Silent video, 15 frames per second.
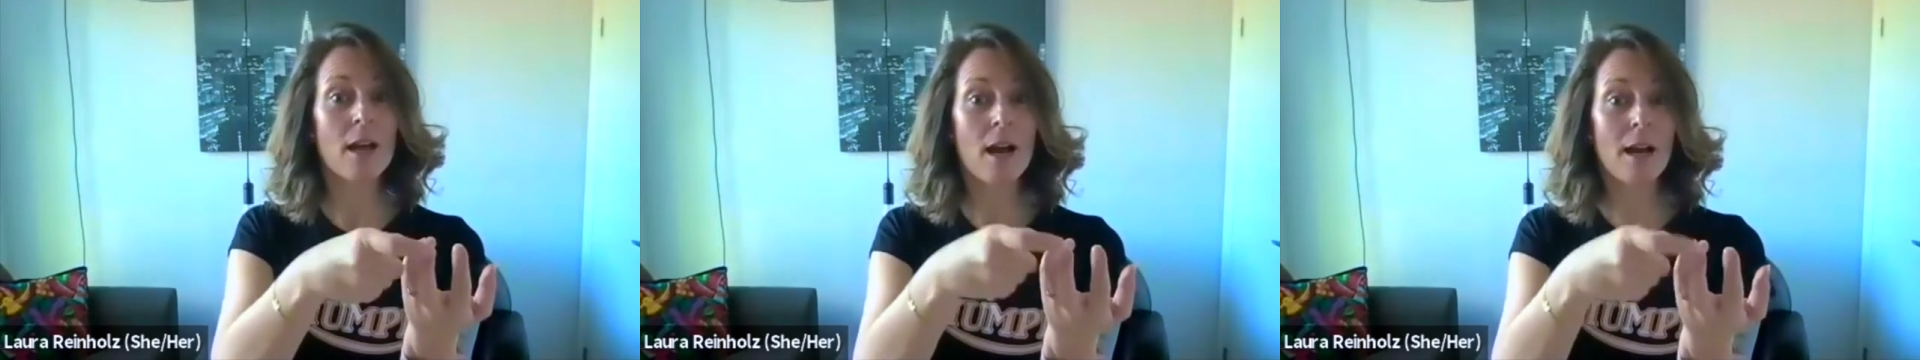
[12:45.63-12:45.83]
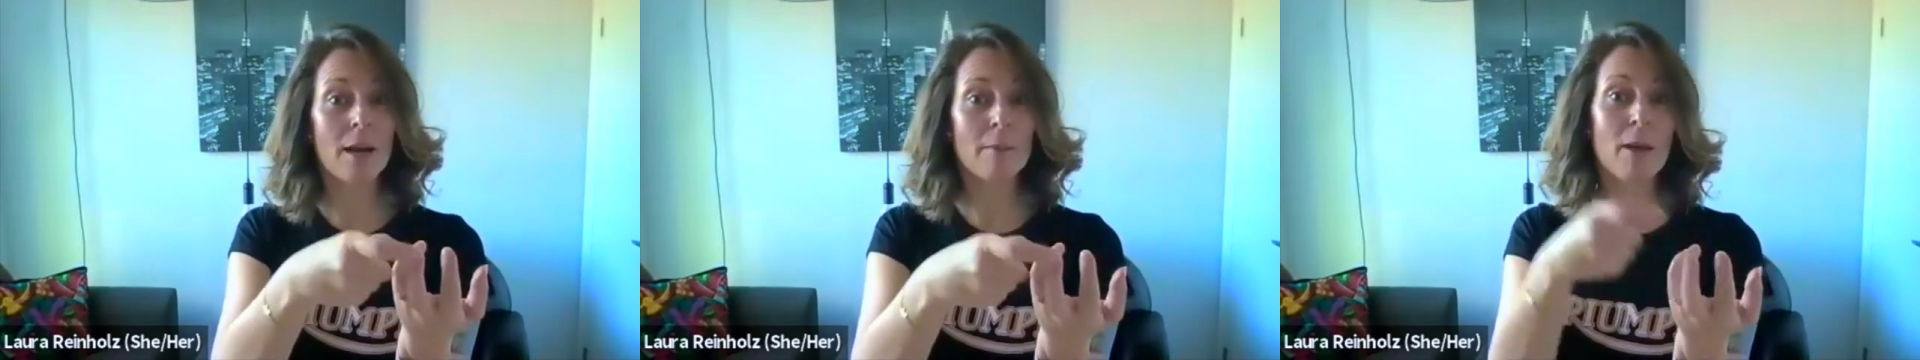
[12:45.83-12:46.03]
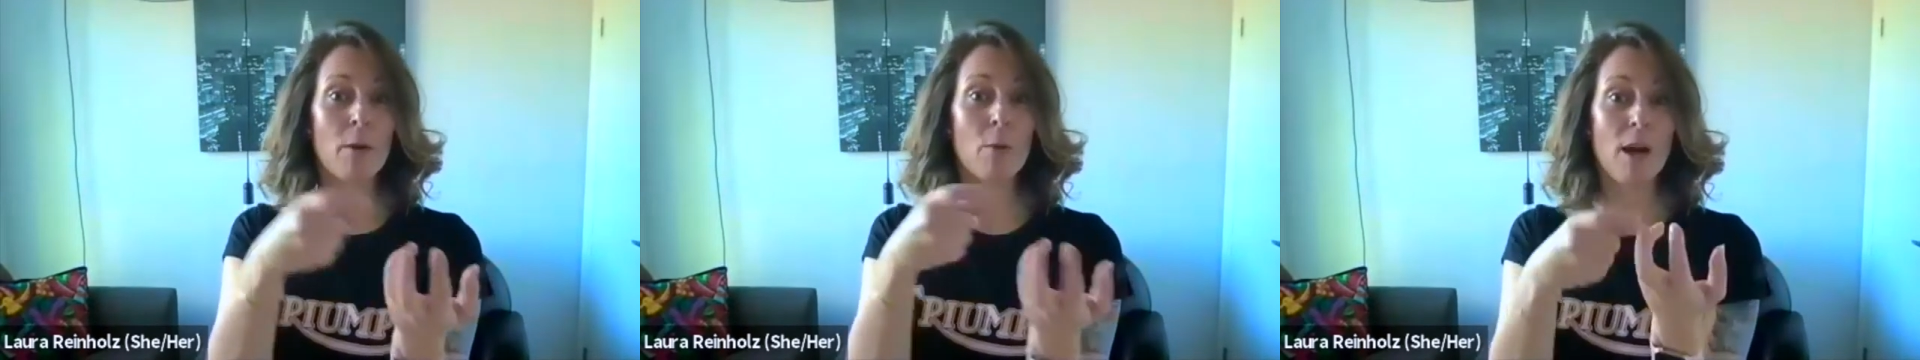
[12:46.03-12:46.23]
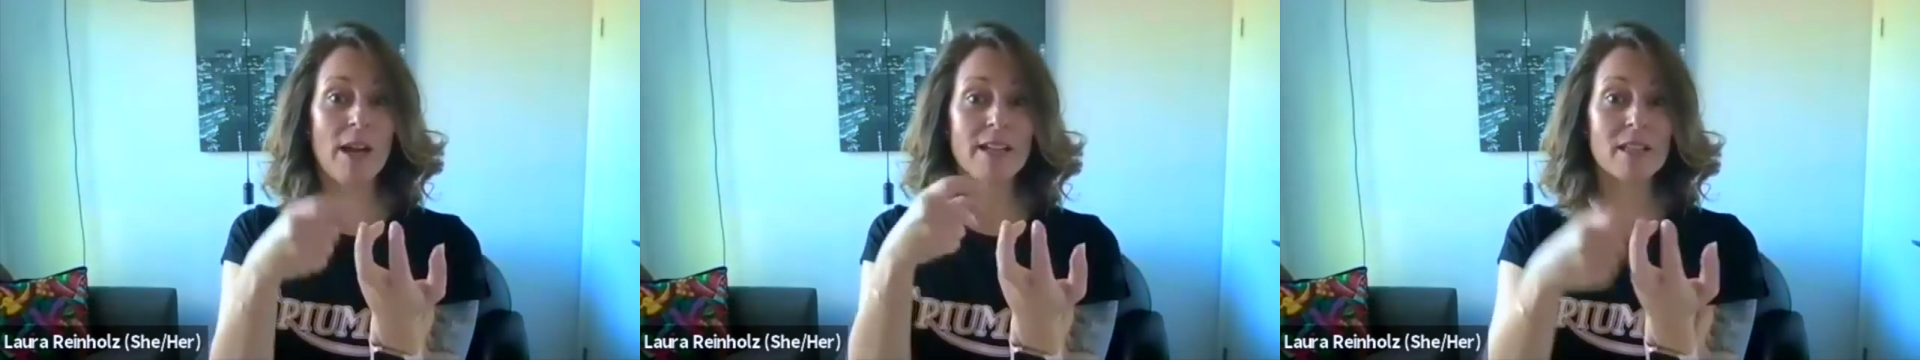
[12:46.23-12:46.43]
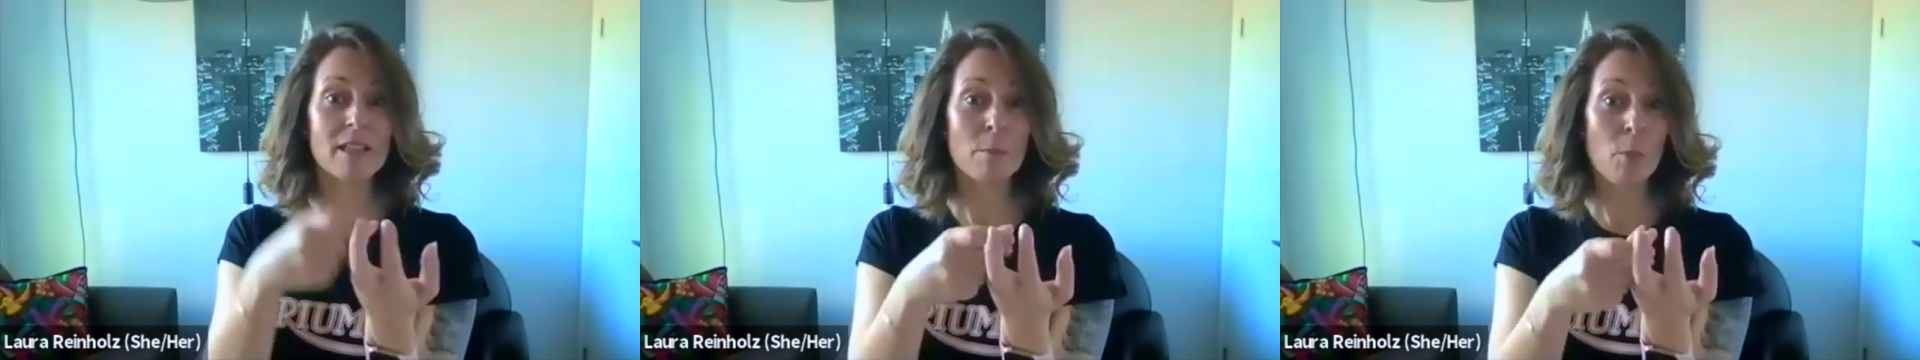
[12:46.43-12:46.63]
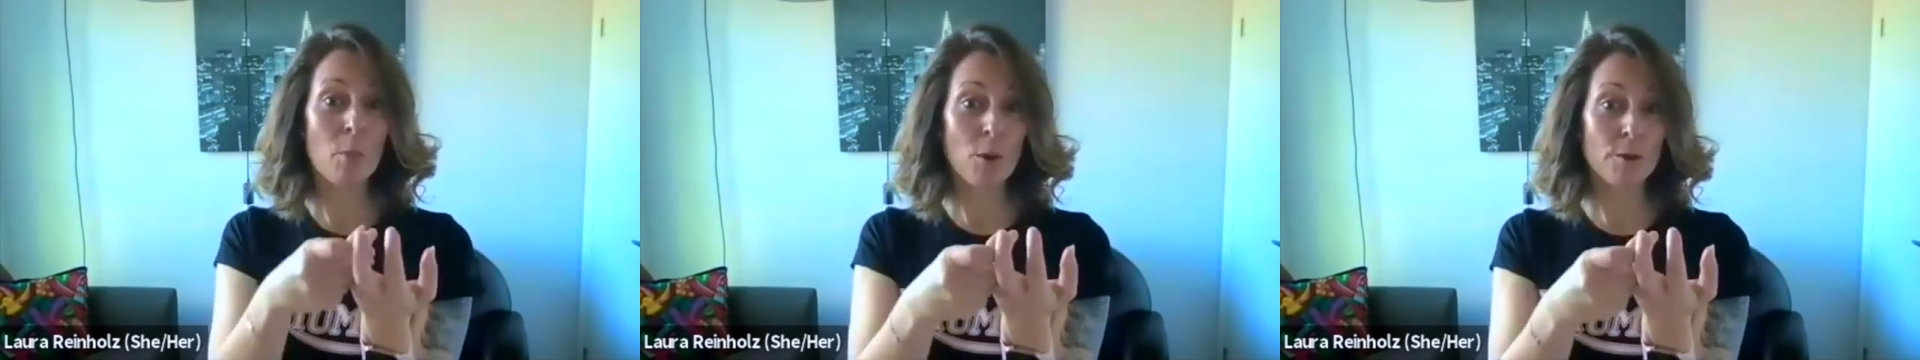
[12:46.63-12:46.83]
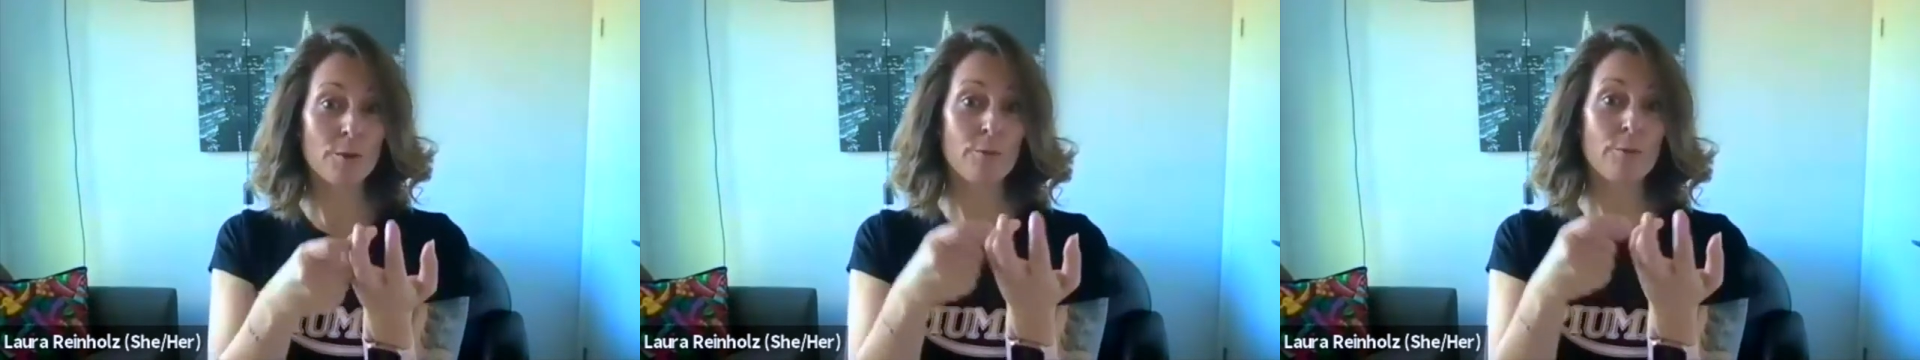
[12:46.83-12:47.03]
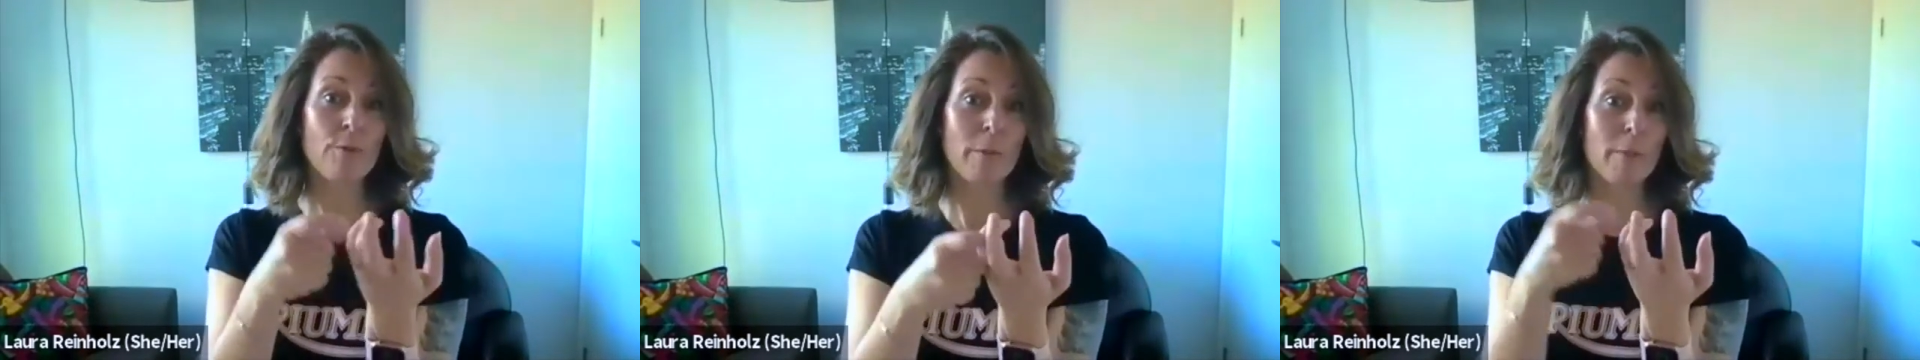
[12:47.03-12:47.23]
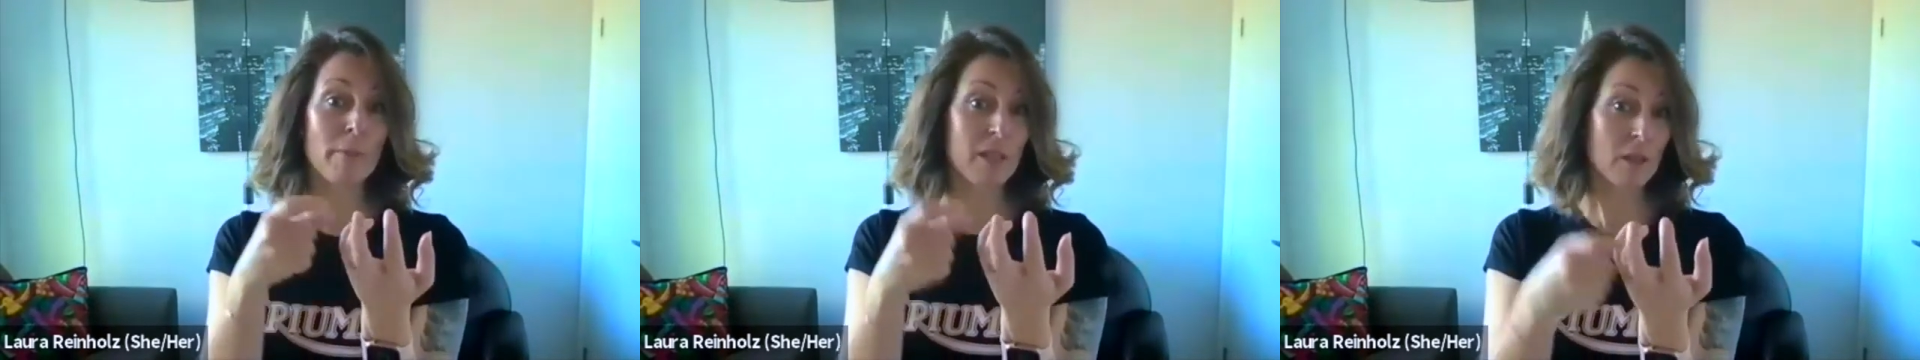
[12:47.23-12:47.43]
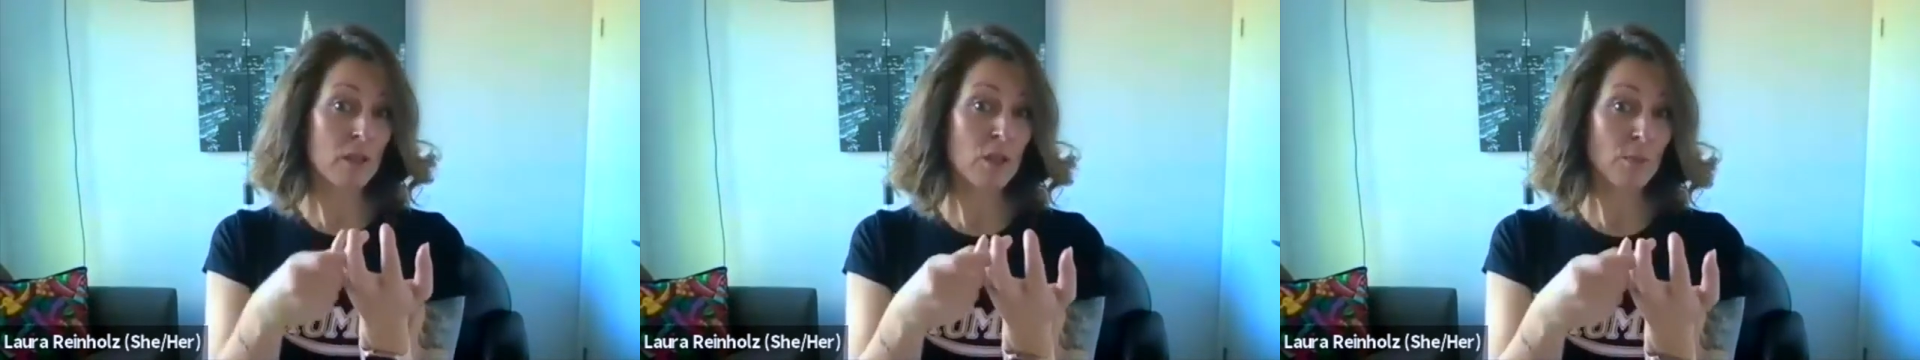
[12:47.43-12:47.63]
and why it's important from a
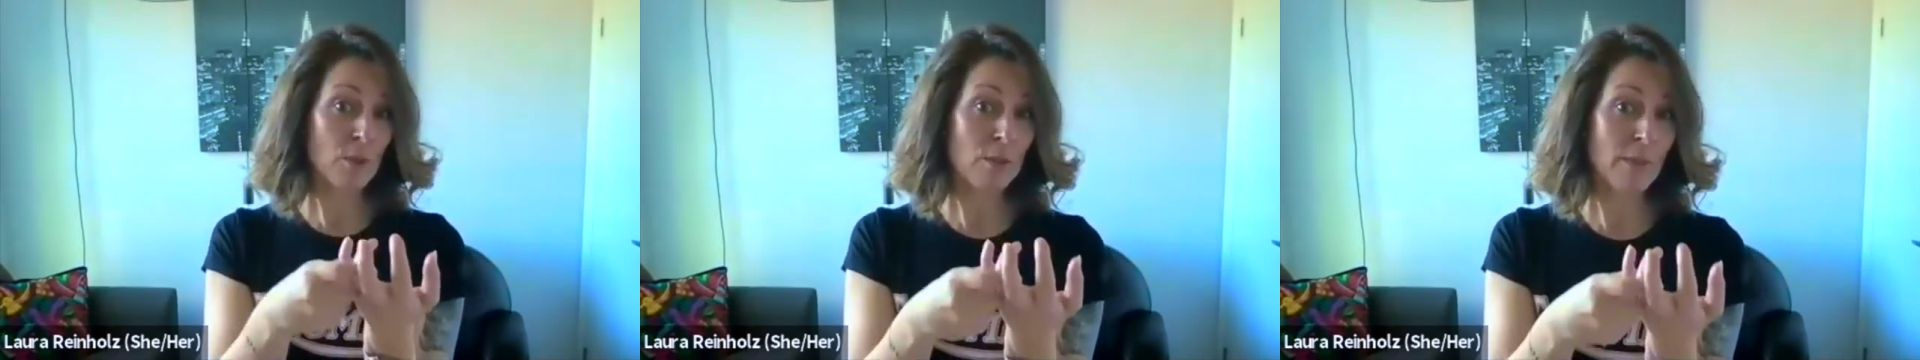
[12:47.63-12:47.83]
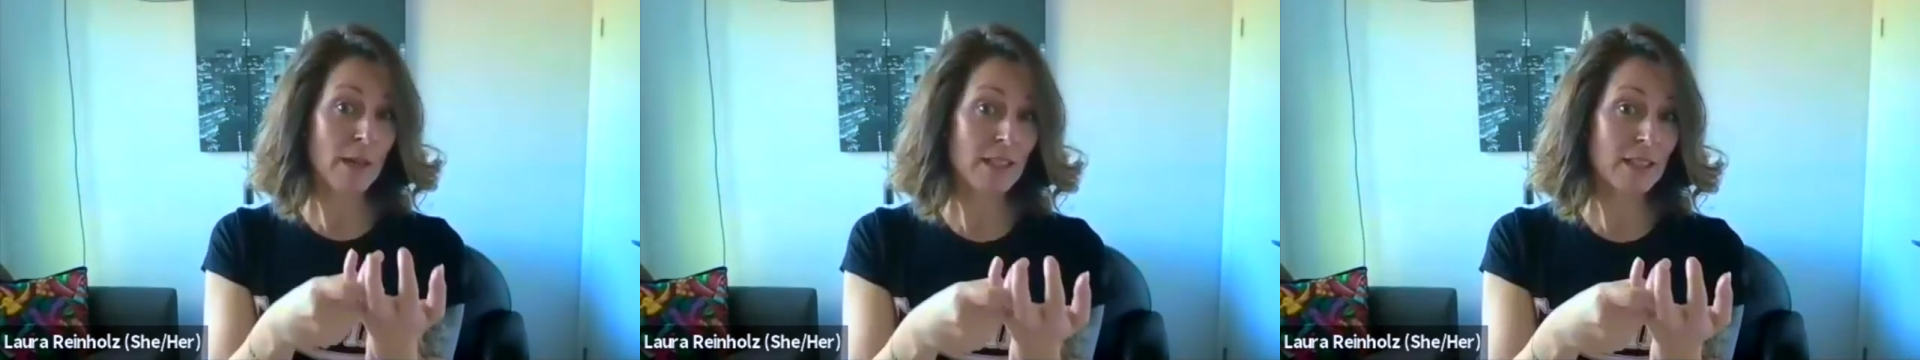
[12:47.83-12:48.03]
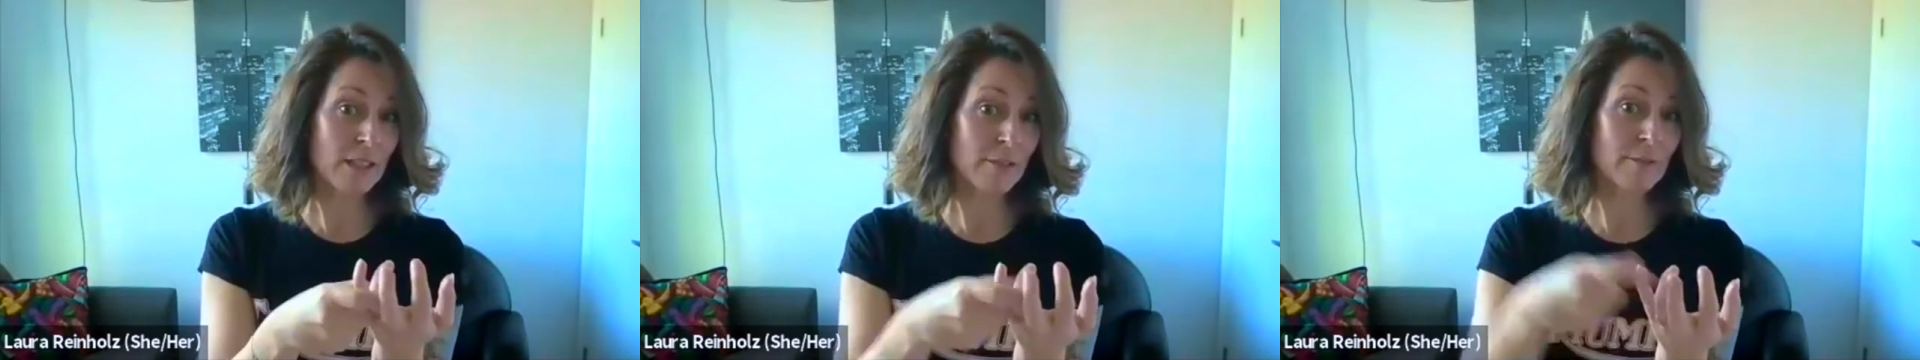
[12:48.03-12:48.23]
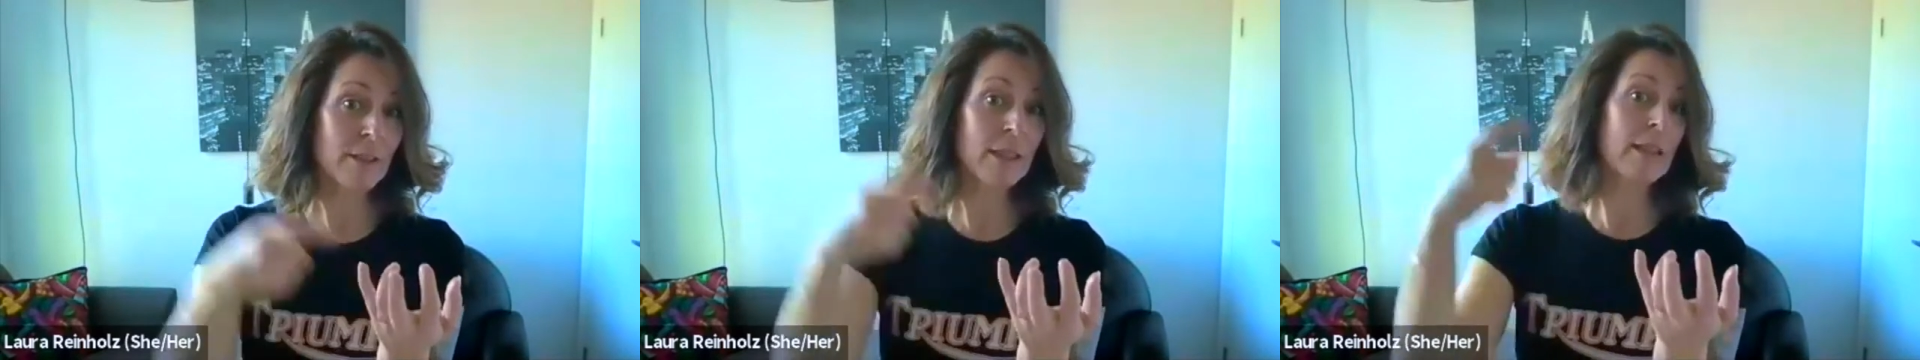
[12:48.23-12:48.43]
business perspective.